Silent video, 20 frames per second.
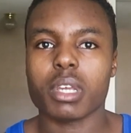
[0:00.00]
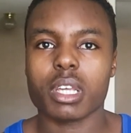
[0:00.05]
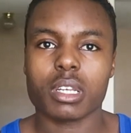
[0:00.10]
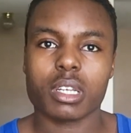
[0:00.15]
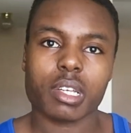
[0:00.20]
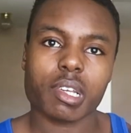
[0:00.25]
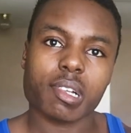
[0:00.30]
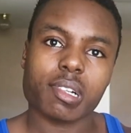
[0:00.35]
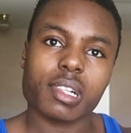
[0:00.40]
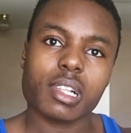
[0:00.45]
me.
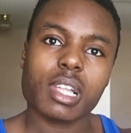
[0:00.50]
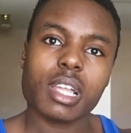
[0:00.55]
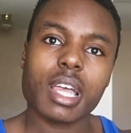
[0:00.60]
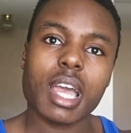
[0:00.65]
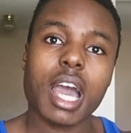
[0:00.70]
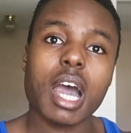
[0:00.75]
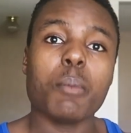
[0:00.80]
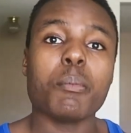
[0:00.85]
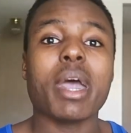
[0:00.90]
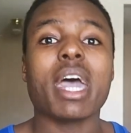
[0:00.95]

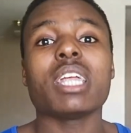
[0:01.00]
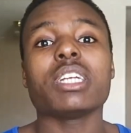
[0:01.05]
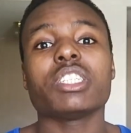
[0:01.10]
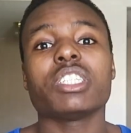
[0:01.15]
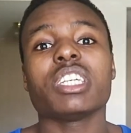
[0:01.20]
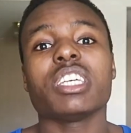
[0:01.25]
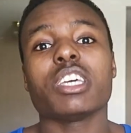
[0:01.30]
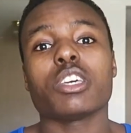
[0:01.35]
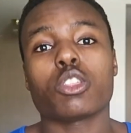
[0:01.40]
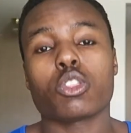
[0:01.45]
I managed
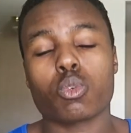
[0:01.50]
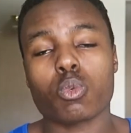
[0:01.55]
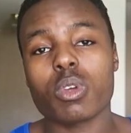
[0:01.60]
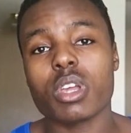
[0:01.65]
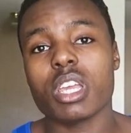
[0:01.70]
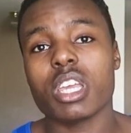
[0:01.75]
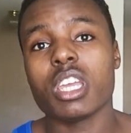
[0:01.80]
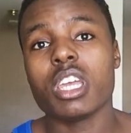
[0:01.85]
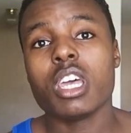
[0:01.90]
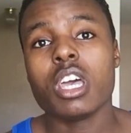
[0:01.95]
to get
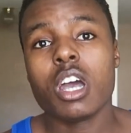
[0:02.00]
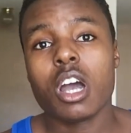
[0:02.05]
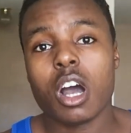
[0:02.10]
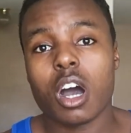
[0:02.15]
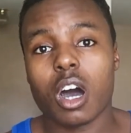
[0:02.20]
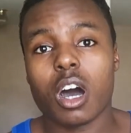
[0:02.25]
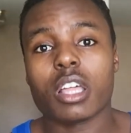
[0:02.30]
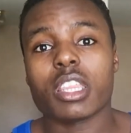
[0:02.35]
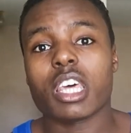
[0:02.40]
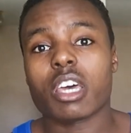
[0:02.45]
three
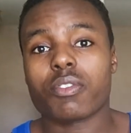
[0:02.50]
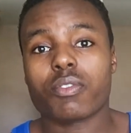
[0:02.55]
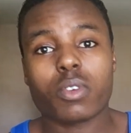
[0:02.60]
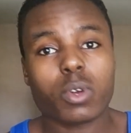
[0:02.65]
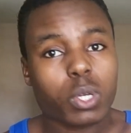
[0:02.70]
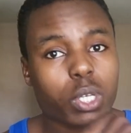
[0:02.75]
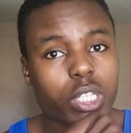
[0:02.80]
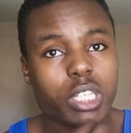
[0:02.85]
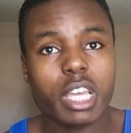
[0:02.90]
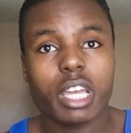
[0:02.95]
on that
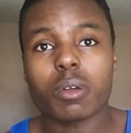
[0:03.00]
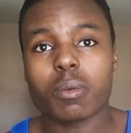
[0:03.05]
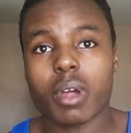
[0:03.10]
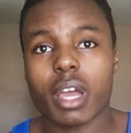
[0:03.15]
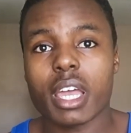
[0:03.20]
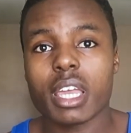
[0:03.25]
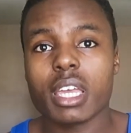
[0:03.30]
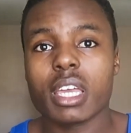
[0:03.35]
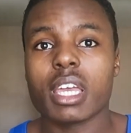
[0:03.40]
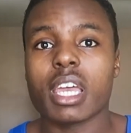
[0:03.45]
first set,
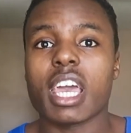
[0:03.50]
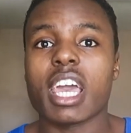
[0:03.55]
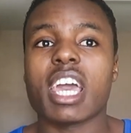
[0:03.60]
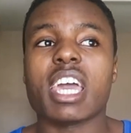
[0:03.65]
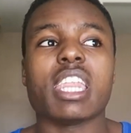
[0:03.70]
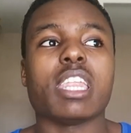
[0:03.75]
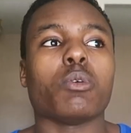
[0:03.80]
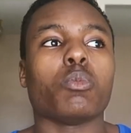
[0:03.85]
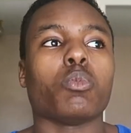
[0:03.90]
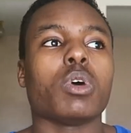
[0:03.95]
right?
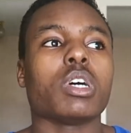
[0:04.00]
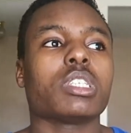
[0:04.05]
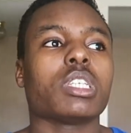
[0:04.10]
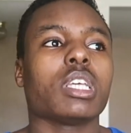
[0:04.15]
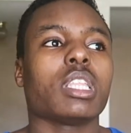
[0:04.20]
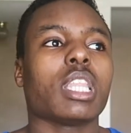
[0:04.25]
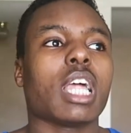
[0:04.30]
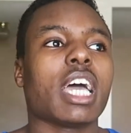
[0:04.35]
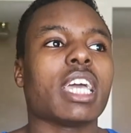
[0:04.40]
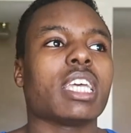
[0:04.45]
And it
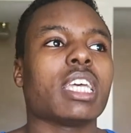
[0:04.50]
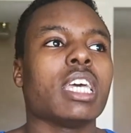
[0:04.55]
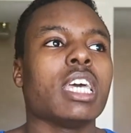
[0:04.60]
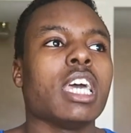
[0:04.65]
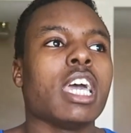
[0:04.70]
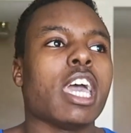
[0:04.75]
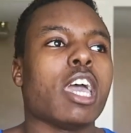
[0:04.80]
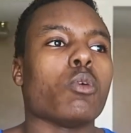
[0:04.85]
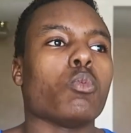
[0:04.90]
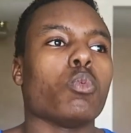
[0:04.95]
wasn't like
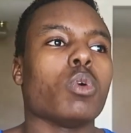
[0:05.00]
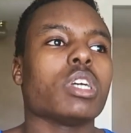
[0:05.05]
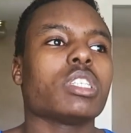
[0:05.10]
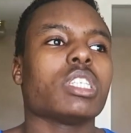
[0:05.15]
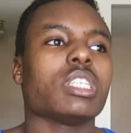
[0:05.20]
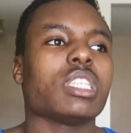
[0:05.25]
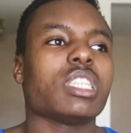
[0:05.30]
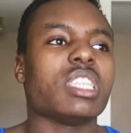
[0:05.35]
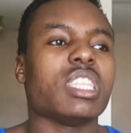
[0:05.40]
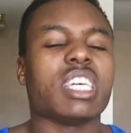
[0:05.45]
it
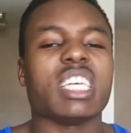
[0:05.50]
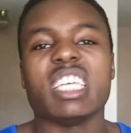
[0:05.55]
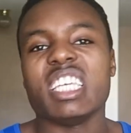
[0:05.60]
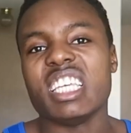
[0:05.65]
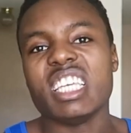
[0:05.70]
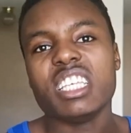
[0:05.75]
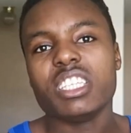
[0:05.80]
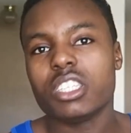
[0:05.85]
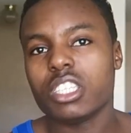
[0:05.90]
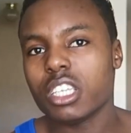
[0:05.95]
wasn't the
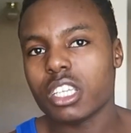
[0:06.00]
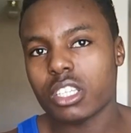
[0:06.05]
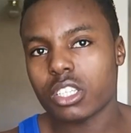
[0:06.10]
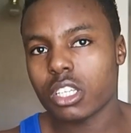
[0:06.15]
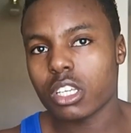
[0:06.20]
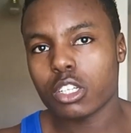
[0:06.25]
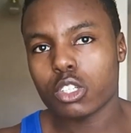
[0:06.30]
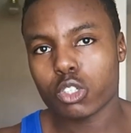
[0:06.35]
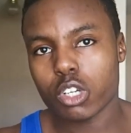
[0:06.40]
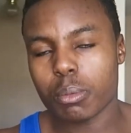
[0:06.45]

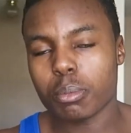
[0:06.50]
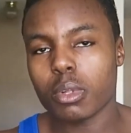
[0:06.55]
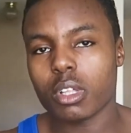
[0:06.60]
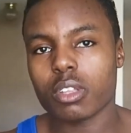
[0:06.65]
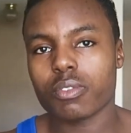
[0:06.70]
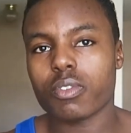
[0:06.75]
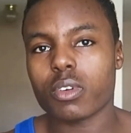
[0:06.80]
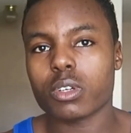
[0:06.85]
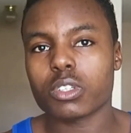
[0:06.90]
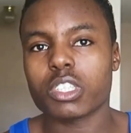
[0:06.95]
easiest trip on
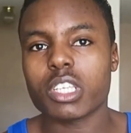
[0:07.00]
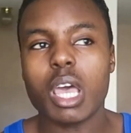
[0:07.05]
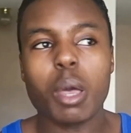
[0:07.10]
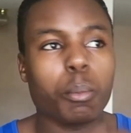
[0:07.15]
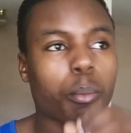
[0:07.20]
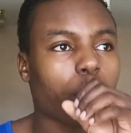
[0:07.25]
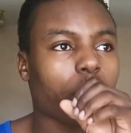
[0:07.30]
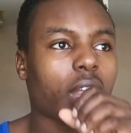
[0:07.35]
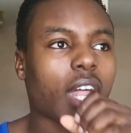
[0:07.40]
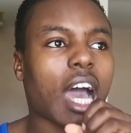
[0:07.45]
the first
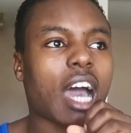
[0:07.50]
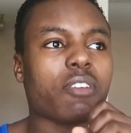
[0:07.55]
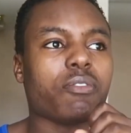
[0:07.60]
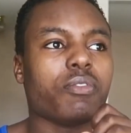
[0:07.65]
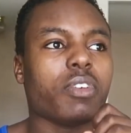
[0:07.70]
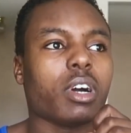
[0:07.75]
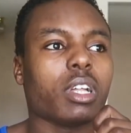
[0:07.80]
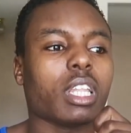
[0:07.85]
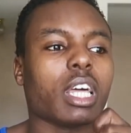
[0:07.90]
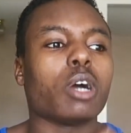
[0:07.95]
set, but I
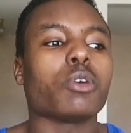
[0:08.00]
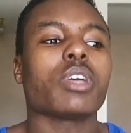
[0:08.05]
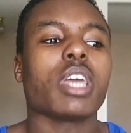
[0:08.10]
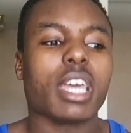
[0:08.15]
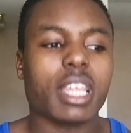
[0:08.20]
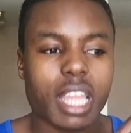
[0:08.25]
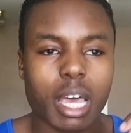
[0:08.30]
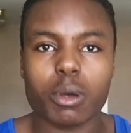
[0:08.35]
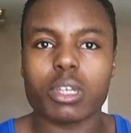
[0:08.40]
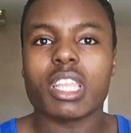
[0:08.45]
felt like,
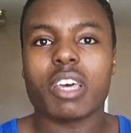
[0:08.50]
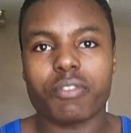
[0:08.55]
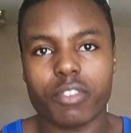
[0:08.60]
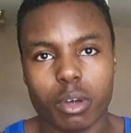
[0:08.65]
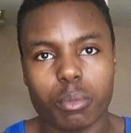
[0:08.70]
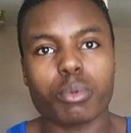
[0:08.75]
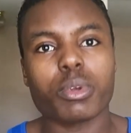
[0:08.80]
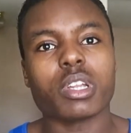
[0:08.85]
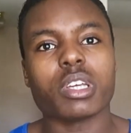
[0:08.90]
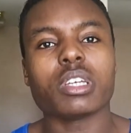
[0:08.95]
okay, that, that
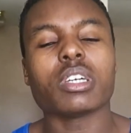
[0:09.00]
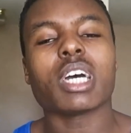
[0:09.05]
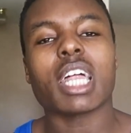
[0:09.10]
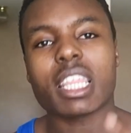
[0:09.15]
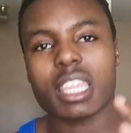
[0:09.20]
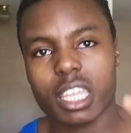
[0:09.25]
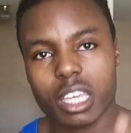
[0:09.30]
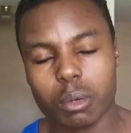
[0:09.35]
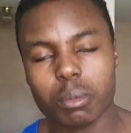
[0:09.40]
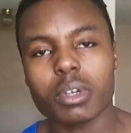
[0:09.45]
felt pretty good.
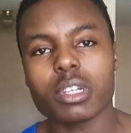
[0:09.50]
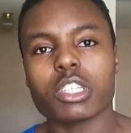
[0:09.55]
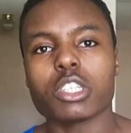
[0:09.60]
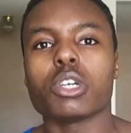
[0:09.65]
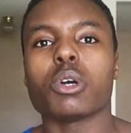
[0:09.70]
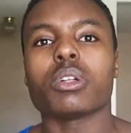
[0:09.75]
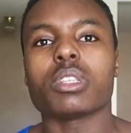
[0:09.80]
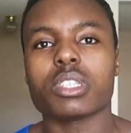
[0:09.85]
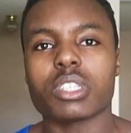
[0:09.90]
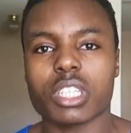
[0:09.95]
I think I'm good to
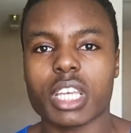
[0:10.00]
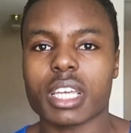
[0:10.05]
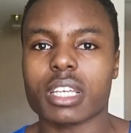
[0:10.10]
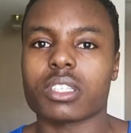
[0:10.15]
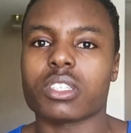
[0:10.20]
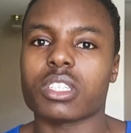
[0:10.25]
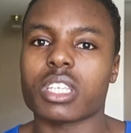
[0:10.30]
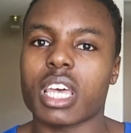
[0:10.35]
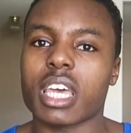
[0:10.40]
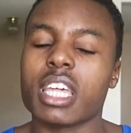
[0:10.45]
go on the second
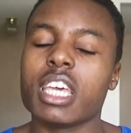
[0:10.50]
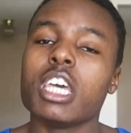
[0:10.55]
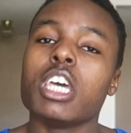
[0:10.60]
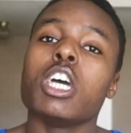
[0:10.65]
set.